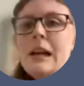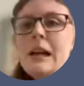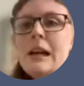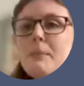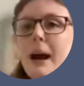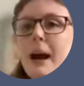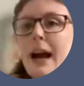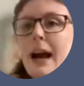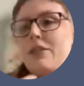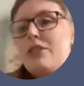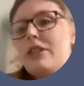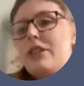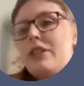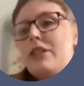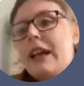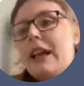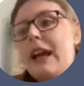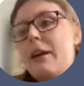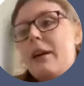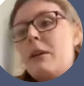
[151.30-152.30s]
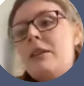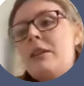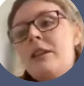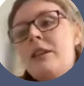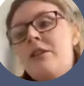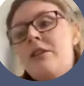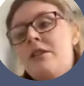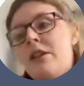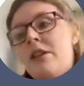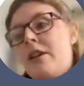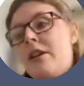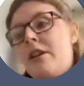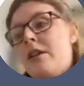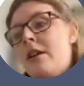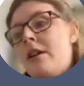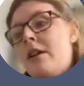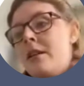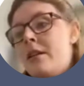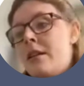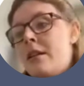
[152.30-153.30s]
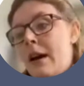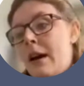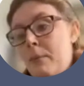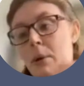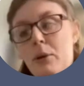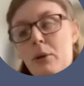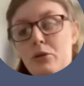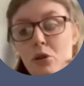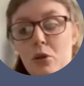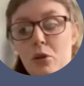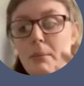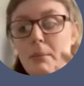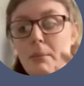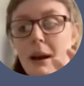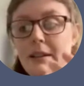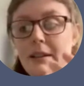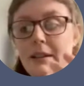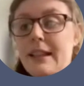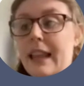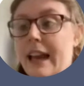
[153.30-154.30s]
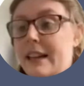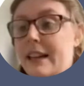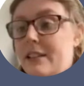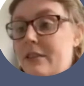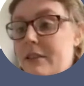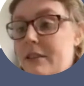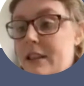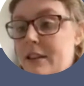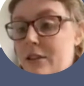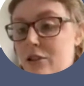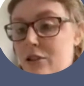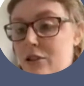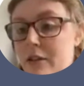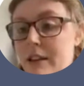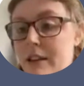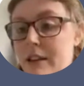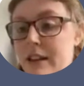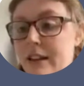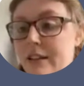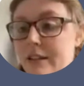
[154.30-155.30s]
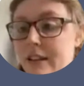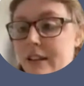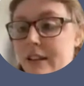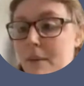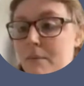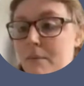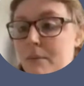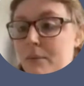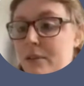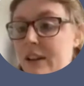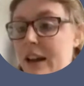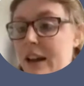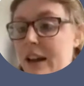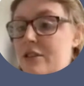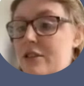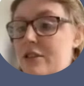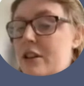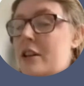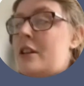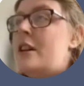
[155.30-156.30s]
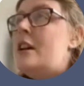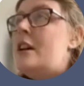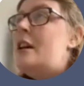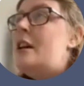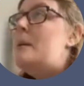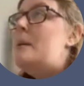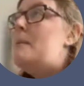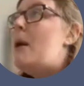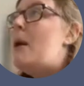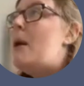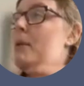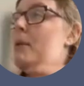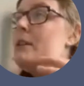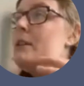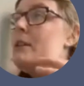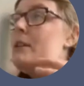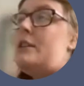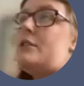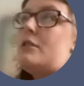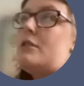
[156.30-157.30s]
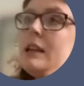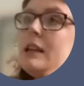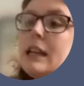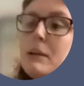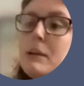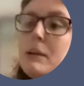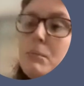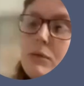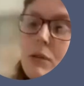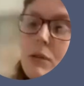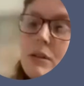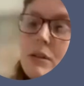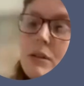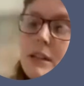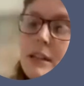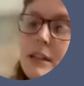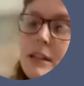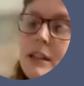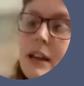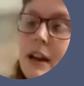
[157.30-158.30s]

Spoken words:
But actually, I want you to, and we'll talk about it later during this session, but I want you to really broaden your